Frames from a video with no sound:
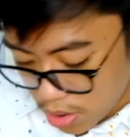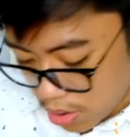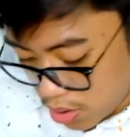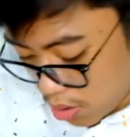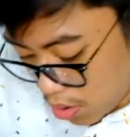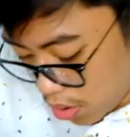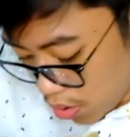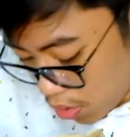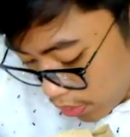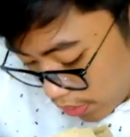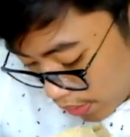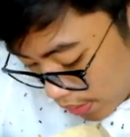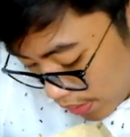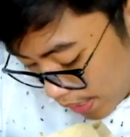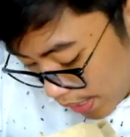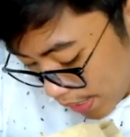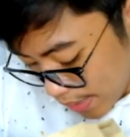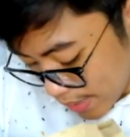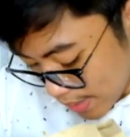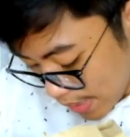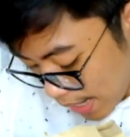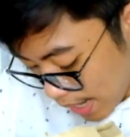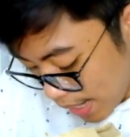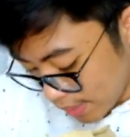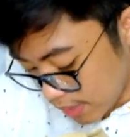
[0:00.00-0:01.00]
So, the
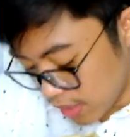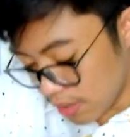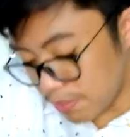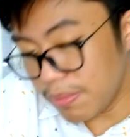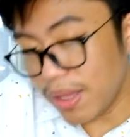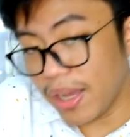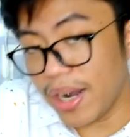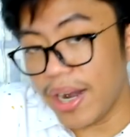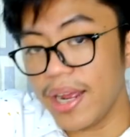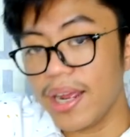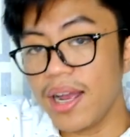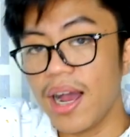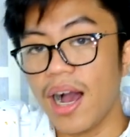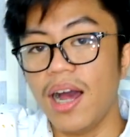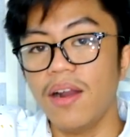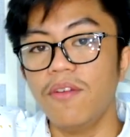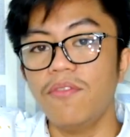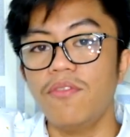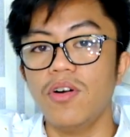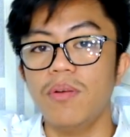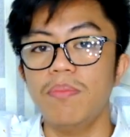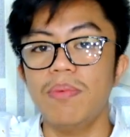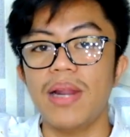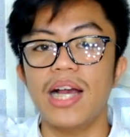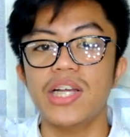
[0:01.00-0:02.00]
next item that I got
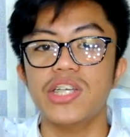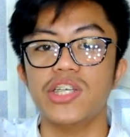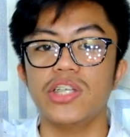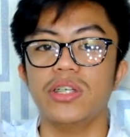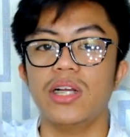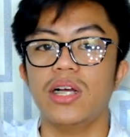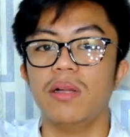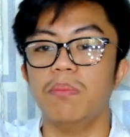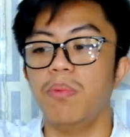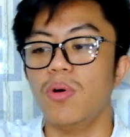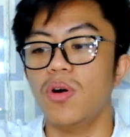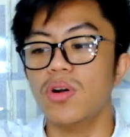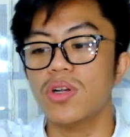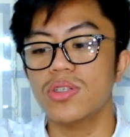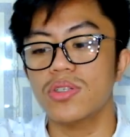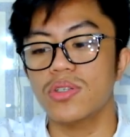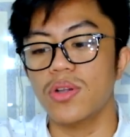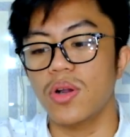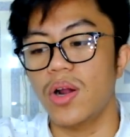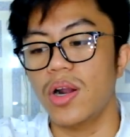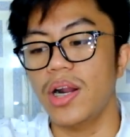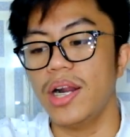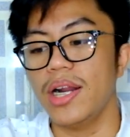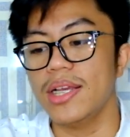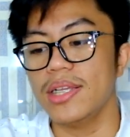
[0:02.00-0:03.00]
from National
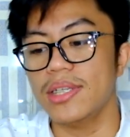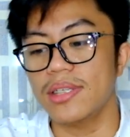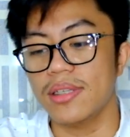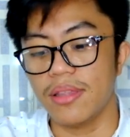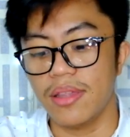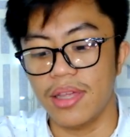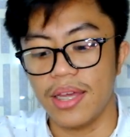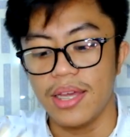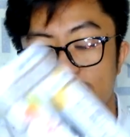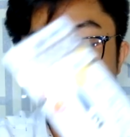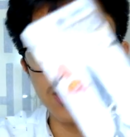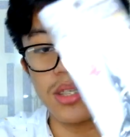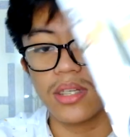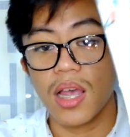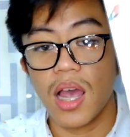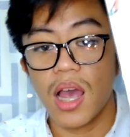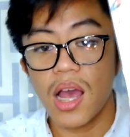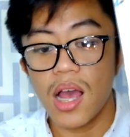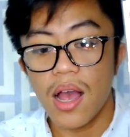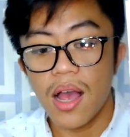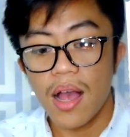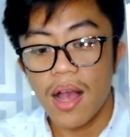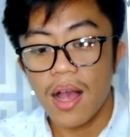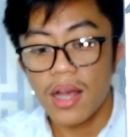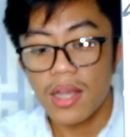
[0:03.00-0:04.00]
Bookstore is this
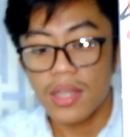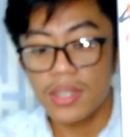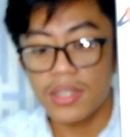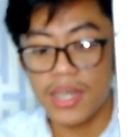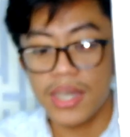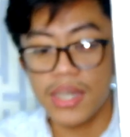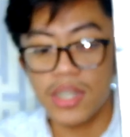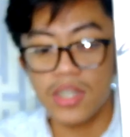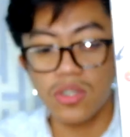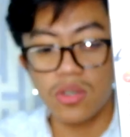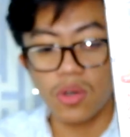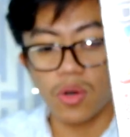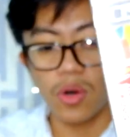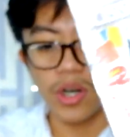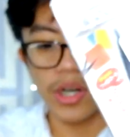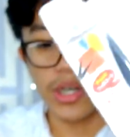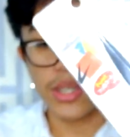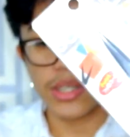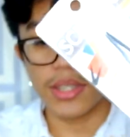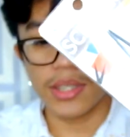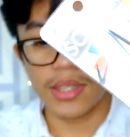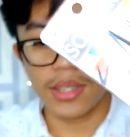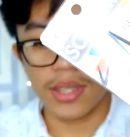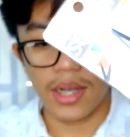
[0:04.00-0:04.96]
scissors.